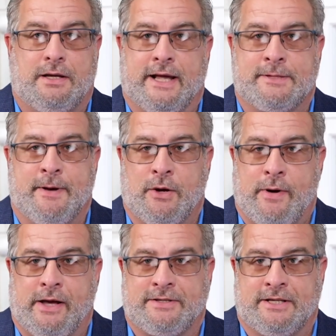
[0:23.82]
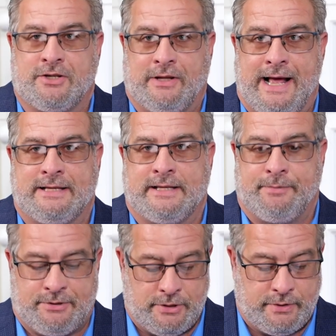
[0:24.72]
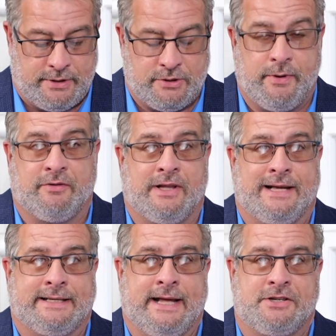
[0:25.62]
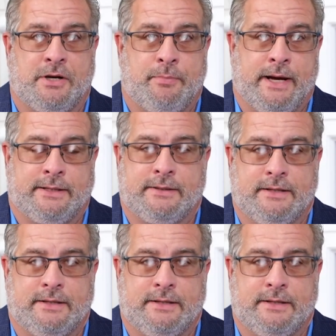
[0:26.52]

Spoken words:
it's been a while since our last episode, and so we have a lot to catch up on.